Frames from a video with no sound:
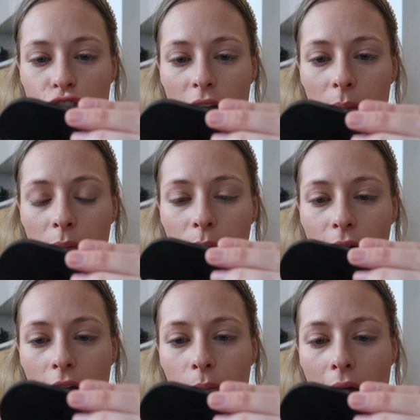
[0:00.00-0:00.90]
Shape
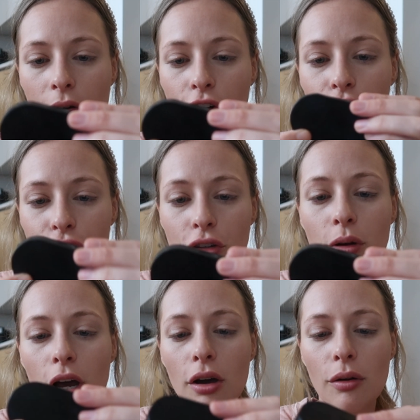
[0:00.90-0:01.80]
Brow Powder
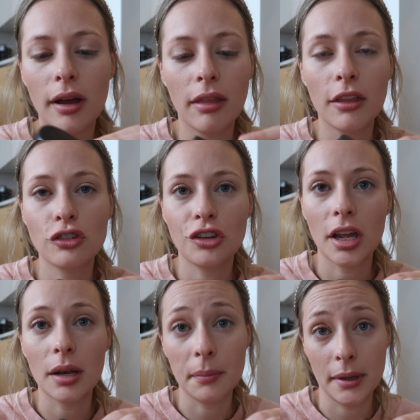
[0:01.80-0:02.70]
Duo in the shade